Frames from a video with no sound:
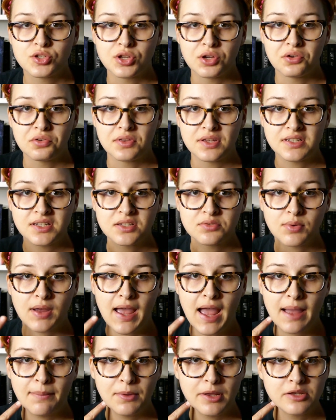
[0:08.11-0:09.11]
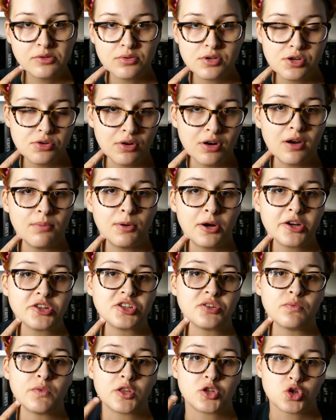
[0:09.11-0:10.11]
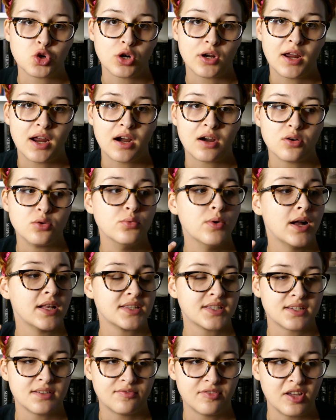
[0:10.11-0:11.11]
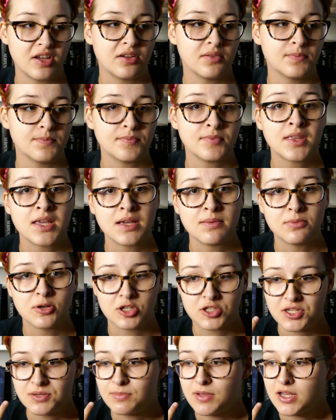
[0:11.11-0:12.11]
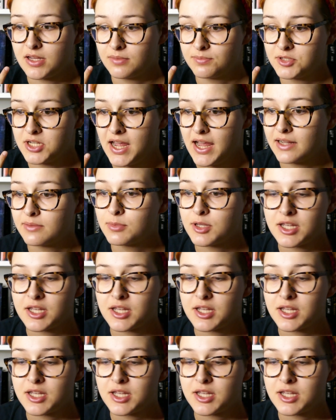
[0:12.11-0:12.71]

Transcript: So this is what happens when you are a person with short hair who wants to film the books and makeup tag,